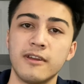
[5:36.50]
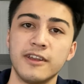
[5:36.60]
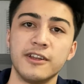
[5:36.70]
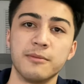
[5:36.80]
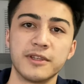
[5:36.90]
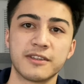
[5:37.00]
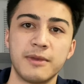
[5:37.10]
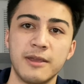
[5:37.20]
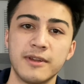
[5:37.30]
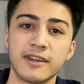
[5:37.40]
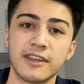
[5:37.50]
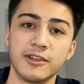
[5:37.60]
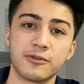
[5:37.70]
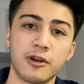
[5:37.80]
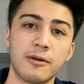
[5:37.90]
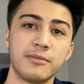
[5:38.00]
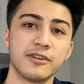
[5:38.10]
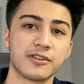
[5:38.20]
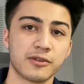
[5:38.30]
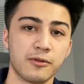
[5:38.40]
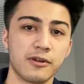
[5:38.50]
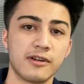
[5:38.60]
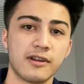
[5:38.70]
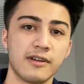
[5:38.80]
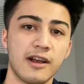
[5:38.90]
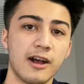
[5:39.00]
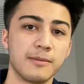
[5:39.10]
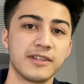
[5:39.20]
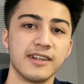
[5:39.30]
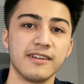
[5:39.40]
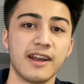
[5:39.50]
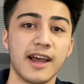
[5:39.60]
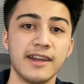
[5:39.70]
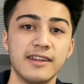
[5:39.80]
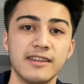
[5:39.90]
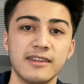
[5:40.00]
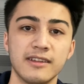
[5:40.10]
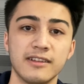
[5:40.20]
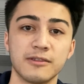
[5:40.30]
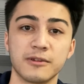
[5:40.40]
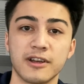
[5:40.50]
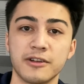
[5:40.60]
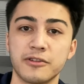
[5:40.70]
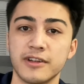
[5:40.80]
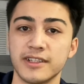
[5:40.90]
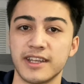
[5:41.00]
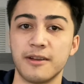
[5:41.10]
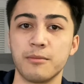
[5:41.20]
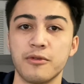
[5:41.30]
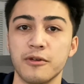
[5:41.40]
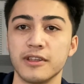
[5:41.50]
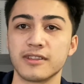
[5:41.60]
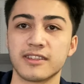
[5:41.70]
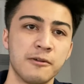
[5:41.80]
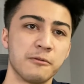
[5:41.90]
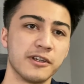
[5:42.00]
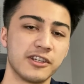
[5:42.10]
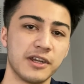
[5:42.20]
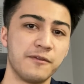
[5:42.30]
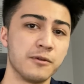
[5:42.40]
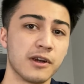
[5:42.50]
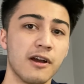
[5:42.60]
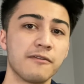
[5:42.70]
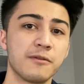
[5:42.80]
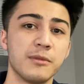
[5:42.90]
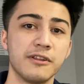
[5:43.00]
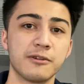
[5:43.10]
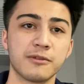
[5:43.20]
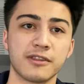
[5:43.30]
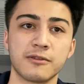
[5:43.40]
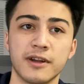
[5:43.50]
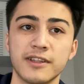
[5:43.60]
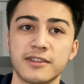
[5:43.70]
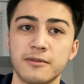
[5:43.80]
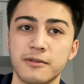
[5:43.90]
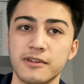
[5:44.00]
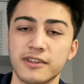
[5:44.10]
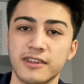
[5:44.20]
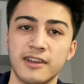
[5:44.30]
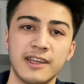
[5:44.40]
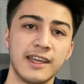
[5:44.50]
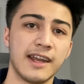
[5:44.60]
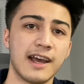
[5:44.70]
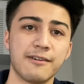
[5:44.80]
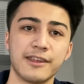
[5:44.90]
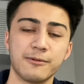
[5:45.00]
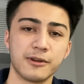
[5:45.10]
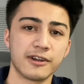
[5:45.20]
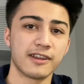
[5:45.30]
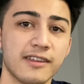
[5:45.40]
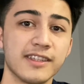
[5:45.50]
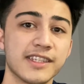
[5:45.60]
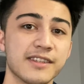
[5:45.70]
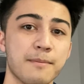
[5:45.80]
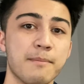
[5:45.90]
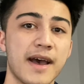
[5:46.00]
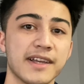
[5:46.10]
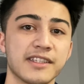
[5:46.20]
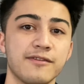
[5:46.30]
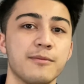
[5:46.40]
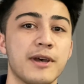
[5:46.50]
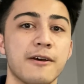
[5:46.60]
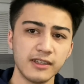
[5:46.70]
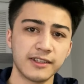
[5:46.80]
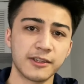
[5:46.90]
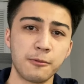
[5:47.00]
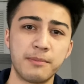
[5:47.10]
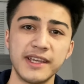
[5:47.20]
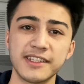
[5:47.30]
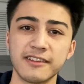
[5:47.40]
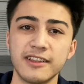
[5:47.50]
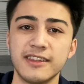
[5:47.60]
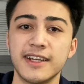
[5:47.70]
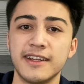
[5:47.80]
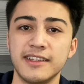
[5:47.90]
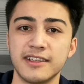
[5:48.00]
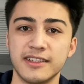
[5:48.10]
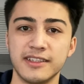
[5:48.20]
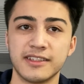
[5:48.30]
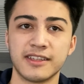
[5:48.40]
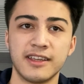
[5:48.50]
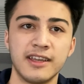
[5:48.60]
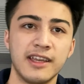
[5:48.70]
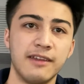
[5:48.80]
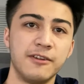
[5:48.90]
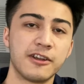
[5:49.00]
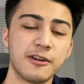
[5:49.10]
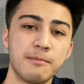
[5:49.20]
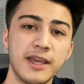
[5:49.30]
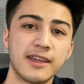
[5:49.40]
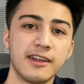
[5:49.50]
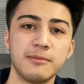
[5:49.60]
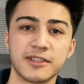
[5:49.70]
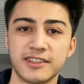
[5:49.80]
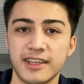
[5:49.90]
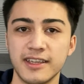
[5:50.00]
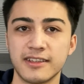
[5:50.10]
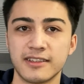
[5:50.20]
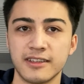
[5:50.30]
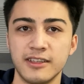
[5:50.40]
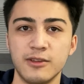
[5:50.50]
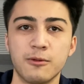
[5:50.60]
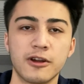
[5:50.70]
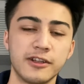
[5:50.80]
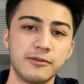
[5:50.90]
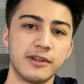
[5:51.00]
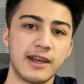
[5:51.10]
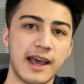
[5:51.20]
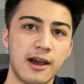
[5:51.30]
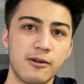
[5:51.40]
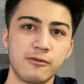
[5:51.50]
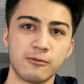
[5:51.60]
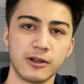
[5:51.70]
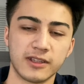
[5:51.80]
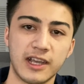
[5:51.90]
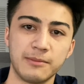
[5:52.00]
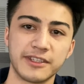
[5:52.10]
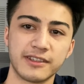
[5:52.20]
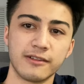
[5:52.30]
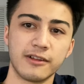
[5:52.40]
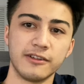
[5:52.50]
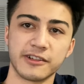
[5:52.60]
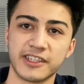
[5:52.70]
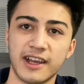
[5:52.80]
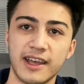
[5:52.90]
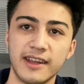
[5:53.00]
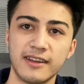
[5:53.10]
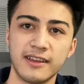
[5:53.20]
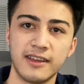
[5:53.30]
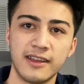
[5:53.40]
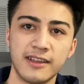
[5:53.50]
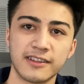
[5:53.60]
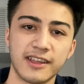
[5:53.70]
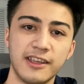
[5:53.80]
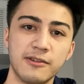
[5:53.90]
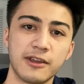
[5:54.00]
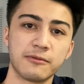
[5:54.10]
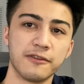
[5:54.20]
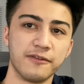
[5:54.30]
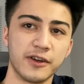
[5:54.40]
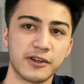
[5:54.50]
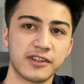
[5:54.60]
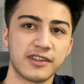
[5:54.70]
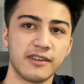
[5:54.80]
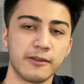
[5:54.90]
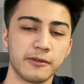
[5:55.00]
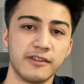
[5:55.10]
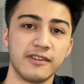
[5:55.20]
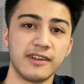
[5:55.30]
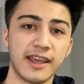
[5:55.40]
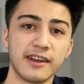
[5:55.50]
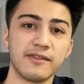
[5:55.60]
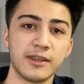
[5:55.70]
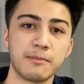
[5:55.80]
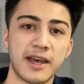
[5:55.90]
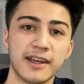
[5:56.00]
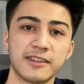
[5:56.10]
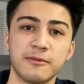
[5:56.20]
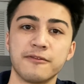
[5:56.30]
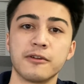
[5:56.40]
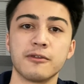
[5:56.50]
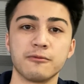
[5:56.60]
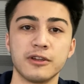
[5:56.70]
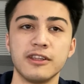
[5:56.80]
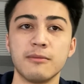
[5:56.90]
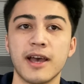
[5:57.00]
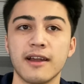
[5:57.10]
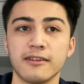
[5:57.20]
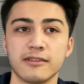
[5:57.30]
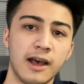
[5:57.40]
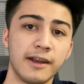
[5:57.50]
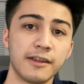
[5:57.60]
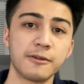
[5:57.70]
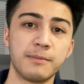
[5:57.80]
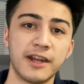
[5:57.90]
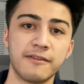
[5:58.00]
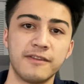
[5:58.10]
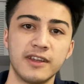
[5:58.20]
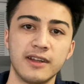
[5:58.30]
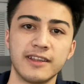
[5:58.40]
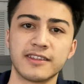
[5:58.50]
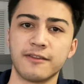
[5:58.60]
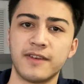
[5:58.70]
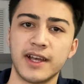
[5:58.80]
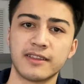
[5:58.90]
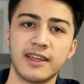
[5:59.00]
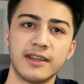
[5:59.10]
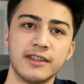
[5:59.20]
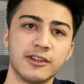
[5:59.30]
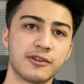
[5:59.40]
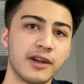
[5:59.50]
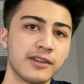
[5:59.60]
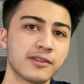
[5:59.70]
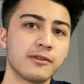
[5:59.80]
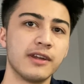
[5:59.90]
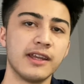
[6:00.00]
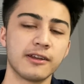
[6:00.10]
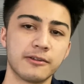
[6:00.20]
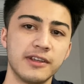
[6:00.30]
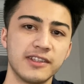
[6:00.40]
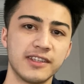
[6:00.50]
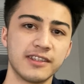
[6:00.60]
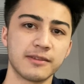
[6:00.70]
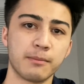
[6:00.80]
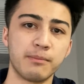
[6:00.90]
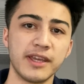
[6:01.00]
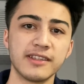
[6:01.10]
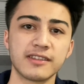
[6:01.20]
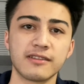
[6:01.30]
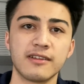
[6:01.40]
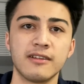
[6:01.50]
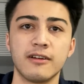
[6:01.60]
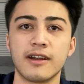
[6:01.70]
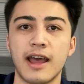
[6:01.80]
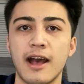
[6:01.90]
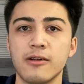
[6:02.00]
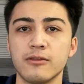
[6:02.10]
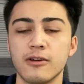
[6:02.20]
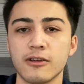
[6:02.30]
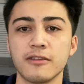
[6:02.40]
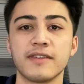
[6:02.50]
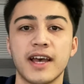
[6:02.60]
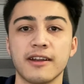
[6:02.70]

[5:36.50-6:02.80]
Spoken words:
your missed payment can drop your score up to 90 to 110 points, which, if you are unfamiliar with credit scores and how they work, this is a massive amount. So basically the idea is, if you're gonna make any mistakes, you wanna do it now while time is still on your side, so that you can reverse the negative impacts before it really matters. Another benefit is the fact that your credit score increases based on how long you've had a